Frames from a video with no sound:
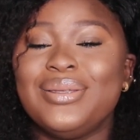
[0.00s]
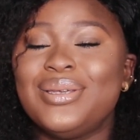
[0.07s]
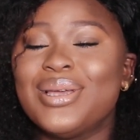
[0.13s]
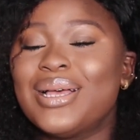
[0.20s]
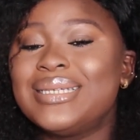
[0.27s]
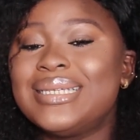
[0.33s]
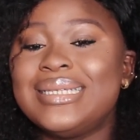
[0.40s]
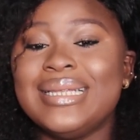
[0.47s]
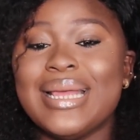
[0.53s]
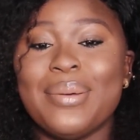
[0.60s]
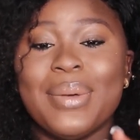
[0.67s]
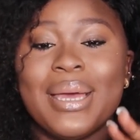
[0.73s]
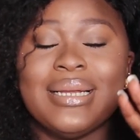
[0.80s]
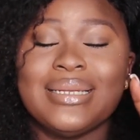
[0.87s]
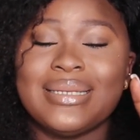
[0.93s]
just
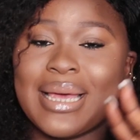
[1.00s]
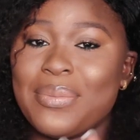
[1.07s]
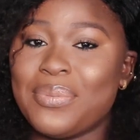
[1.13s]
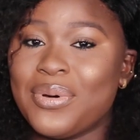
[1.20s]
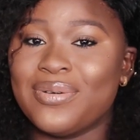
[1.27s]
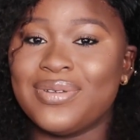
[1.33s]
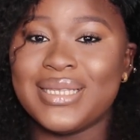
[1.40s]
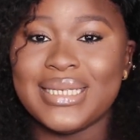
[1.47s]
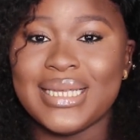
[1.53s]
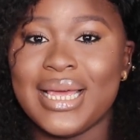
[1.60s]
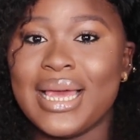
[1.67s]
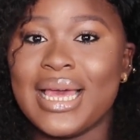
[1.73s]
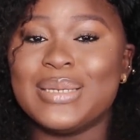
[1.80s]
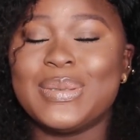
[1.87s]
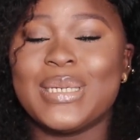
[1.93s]
name any type of
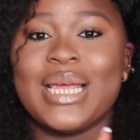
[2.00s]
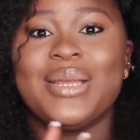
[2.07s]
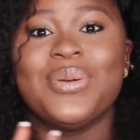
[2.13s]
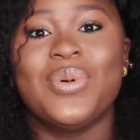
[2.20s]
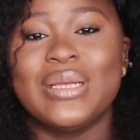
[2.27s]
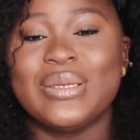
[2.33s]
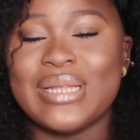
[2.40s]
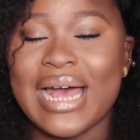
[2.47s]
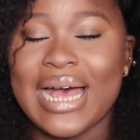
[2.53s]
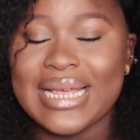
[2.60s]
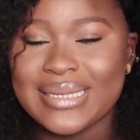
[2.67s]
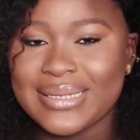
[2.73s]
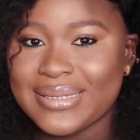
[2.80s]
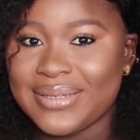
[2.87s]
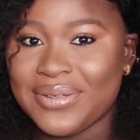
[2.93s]
tea, especially ones that
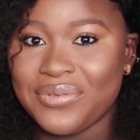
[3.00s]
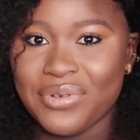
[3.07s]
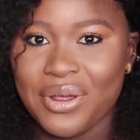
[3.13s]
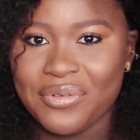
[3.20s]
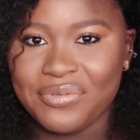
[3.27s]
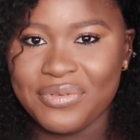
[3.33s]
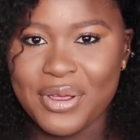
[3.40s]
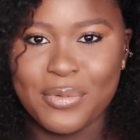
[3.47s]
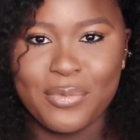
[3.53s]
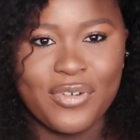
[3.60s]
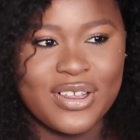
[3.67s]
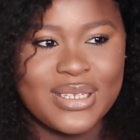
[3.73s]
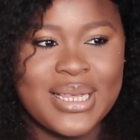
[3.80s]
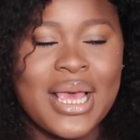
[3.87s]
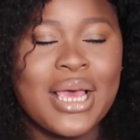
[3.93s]
has different
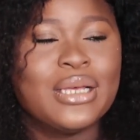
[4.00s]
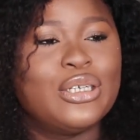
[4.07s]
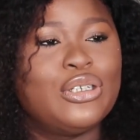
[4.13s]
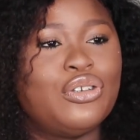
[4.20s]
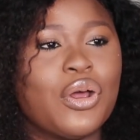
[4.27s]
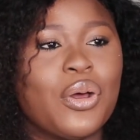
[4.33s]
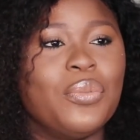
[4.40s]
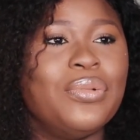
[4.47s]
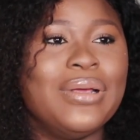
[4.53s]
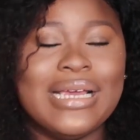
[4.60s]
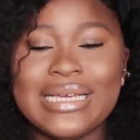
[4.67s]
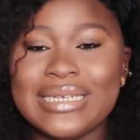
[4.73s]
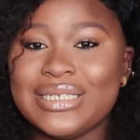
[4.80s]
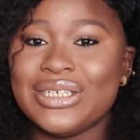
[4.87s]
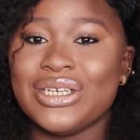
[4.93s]
flavors,
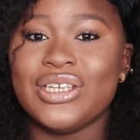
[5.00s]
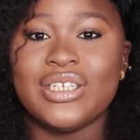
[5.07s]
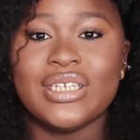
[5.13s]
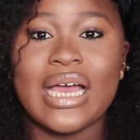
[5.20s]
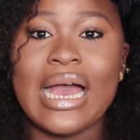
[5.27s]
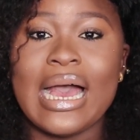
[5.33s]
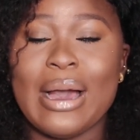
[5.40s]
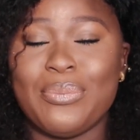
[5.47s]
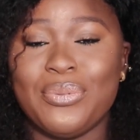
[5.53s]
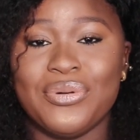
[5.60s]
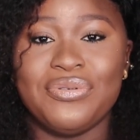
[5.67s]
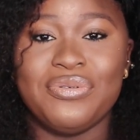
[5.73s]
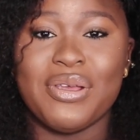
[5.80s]
strawberry, ginger, apple